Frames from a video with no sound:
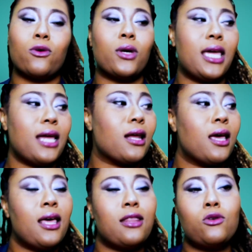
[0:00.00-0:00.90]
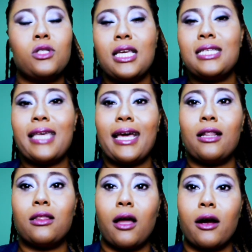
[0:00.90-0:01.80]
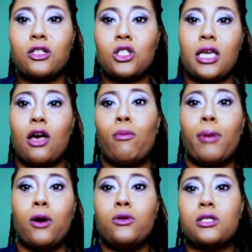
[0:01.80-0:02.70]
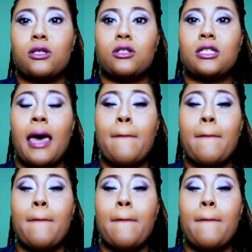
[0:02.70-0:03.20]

So again, those things like large scale posters,